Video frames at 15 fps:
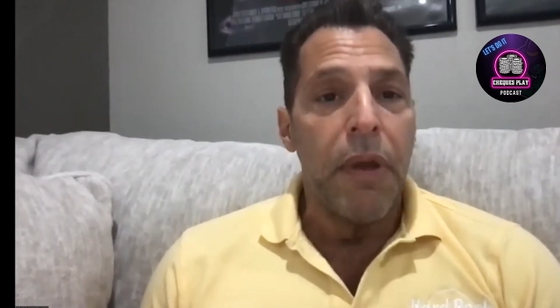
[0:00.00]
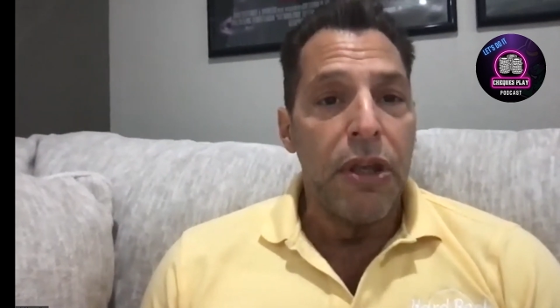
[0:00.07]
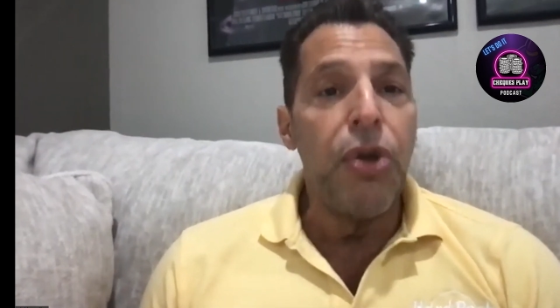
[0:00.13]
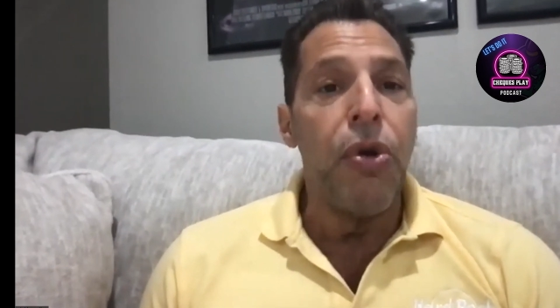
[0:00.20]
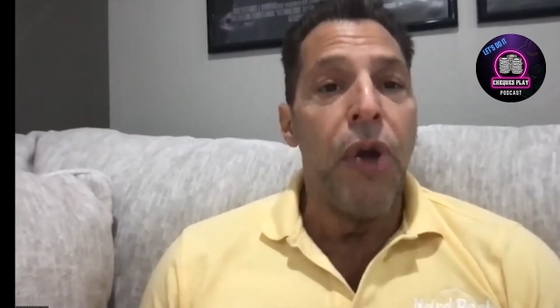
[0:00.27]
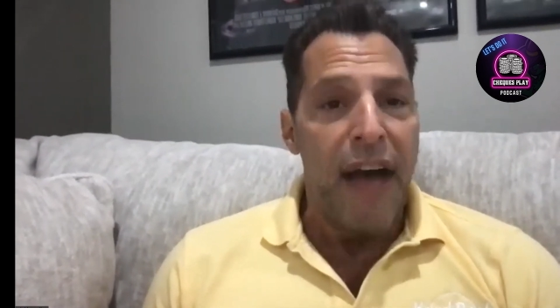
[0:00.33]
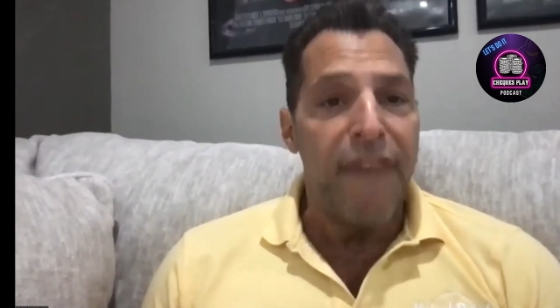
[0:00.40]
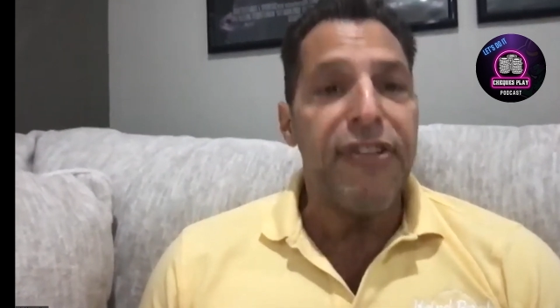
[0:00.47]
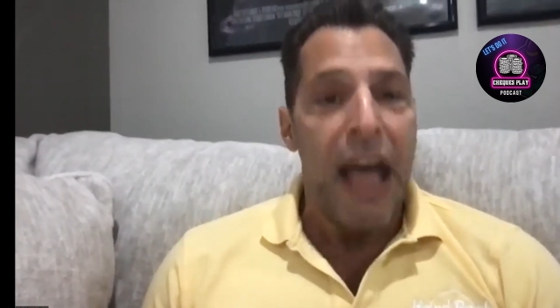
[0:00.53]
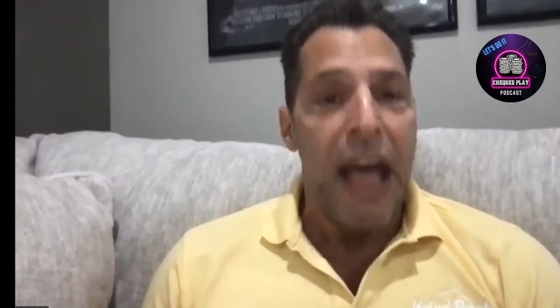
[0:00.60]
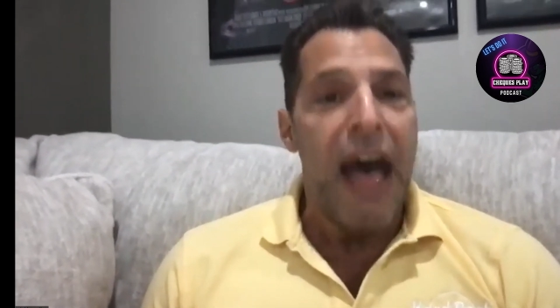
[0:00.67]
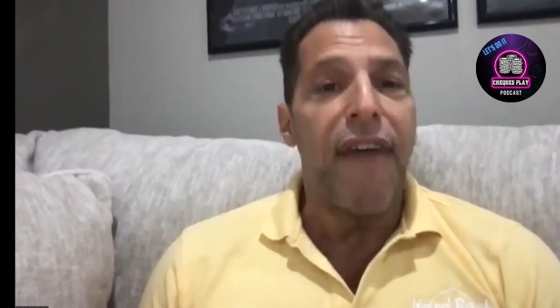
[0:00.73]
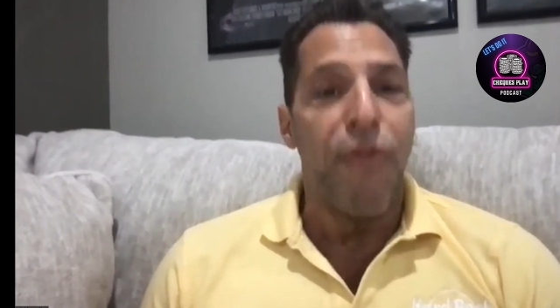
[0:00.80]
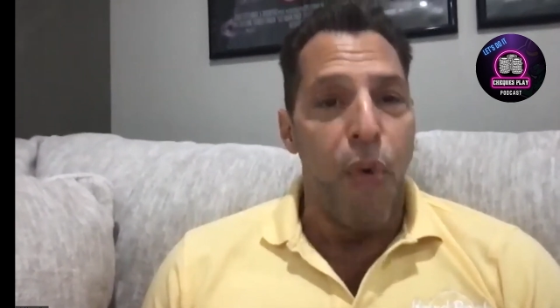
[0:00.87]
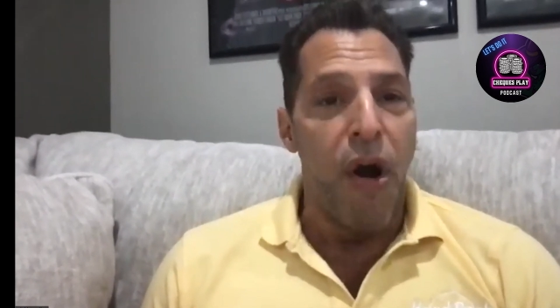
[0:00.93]
You have to
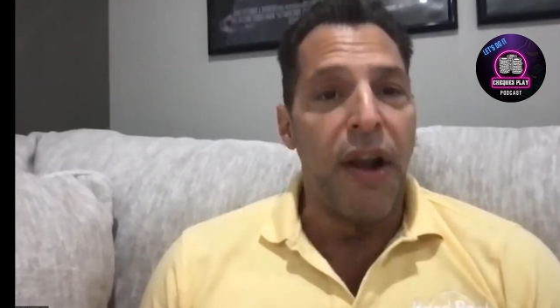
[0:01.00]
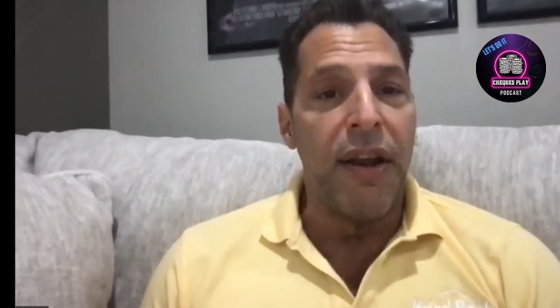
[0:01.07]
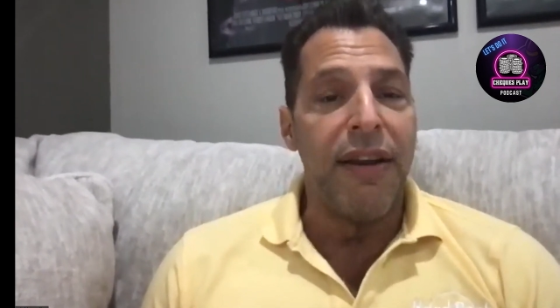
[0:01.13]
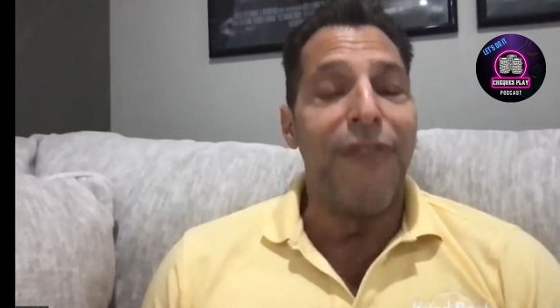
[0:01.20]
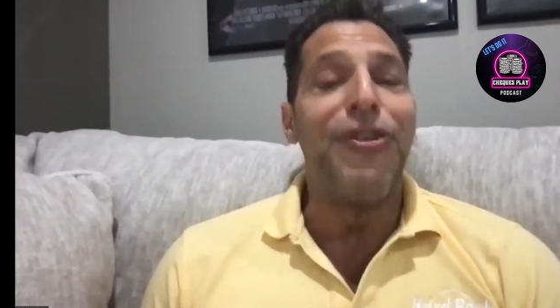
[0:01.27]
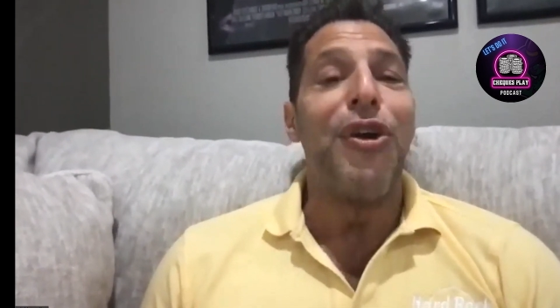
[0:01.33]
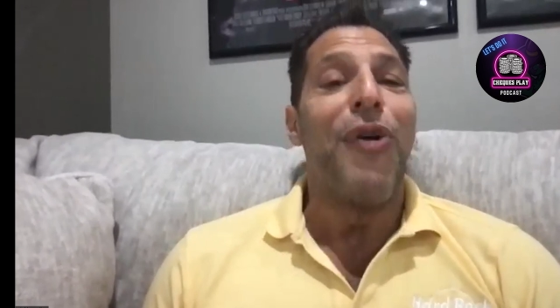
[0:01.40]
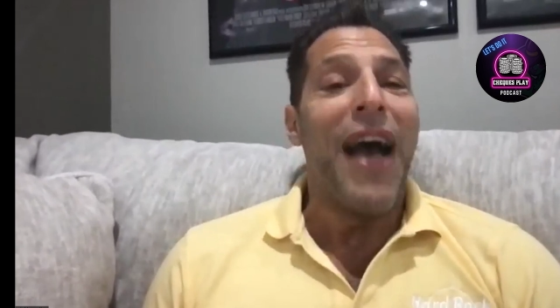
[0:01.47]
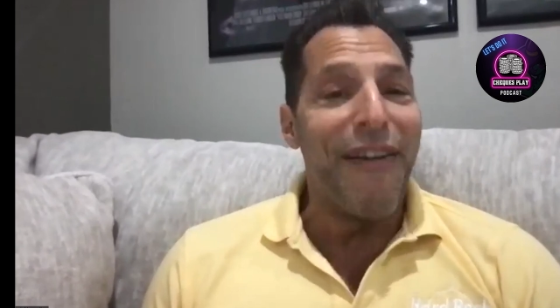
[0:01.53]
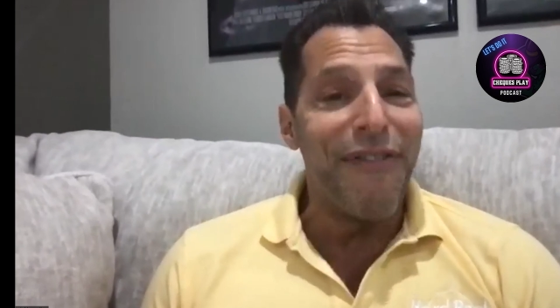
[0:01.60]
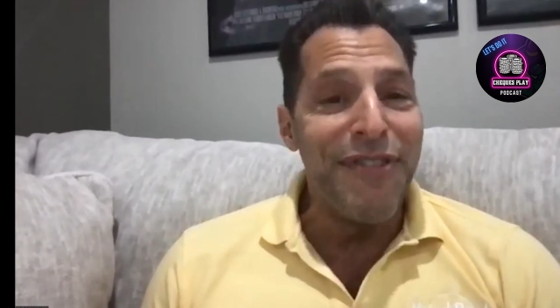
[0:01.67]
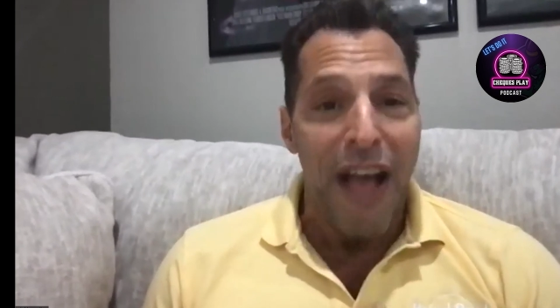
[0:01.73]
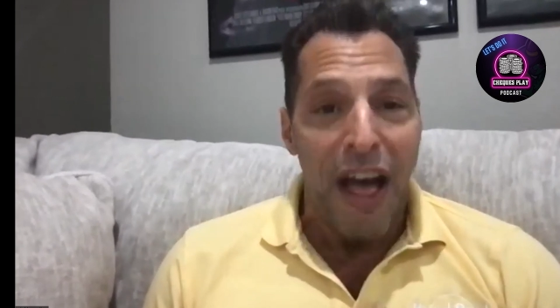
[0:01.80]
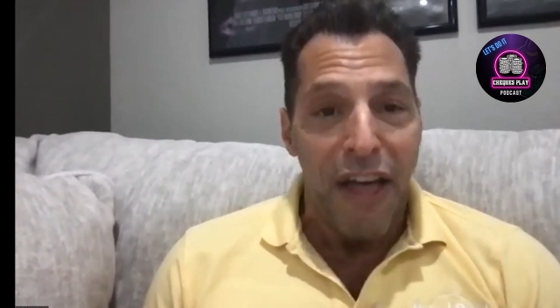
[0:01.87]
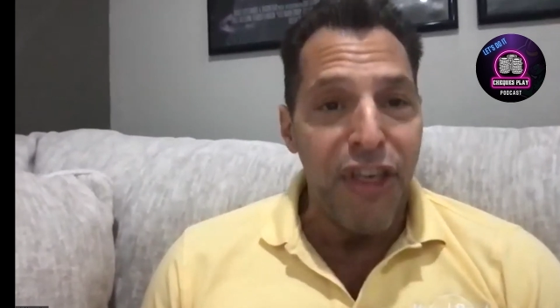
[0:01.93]
have one. If you have
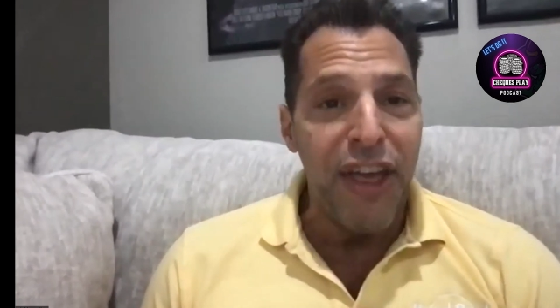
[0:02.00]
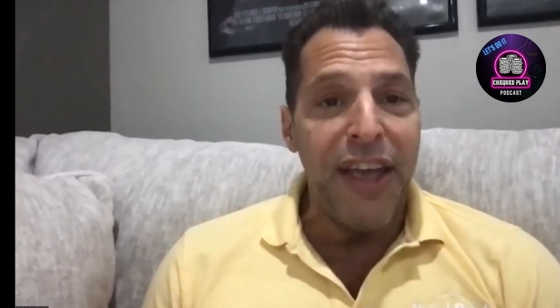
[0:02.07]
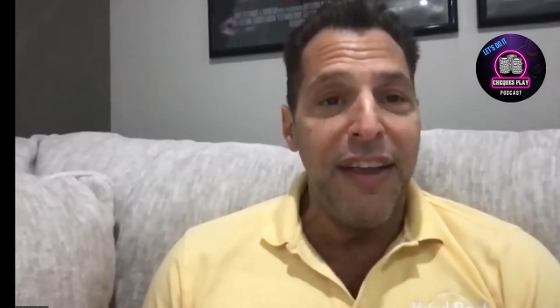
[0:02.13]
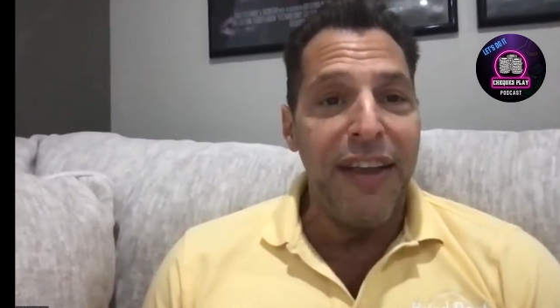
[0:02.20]
nothing,